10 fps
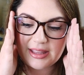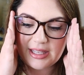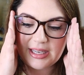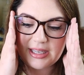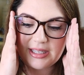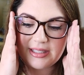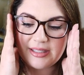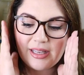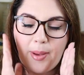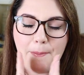
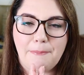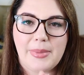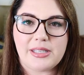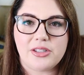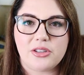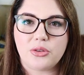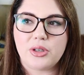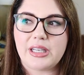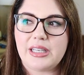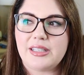these
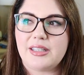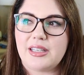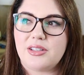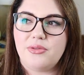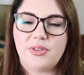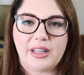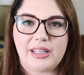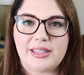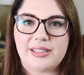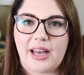mysteries, these
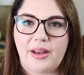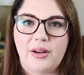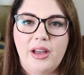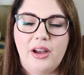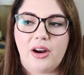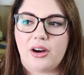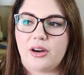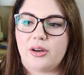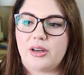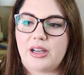villains that
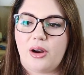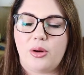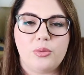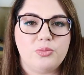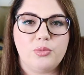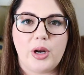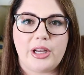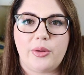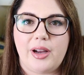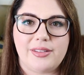are
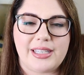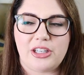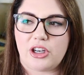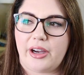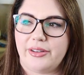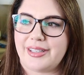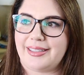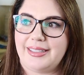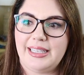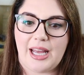running around Saint Giles,
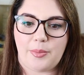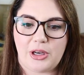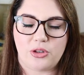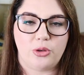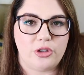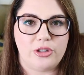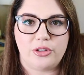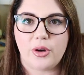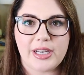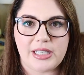like kidnapping children,
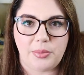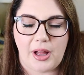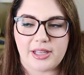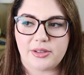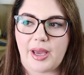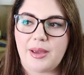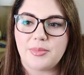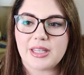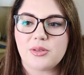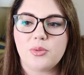crazy plots, okay?
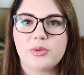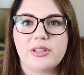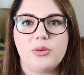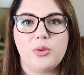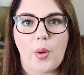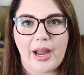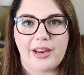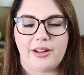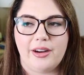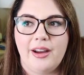But this one was
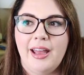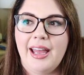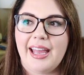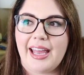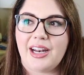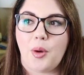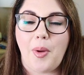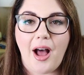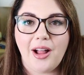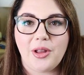quieter. And
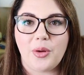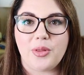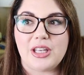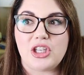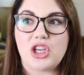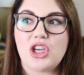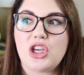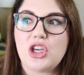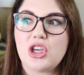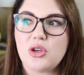Apollo, this
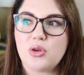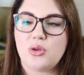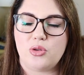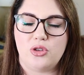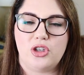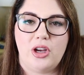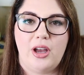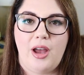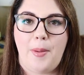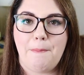huge
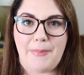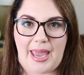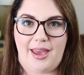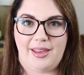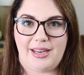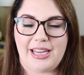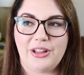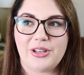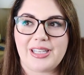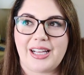man,
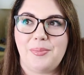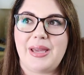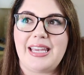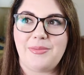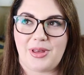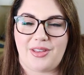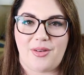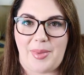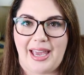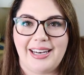he looks like a behemoth of
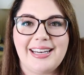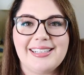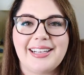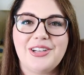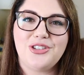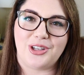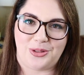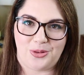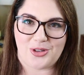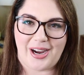a man, and he's like a
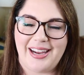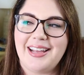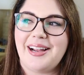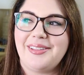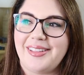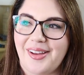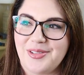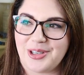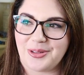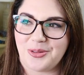gentle giant, and I
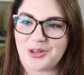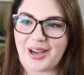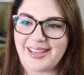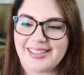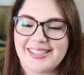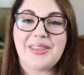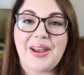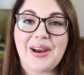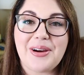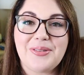love gentle giants. And the
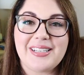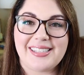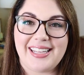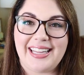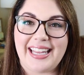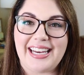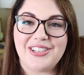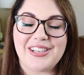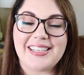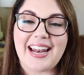heroine is Lily.
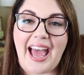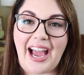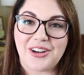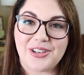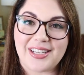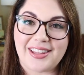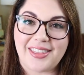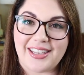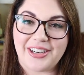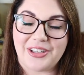She's an actress at the
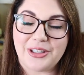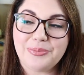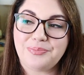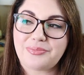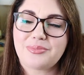theater.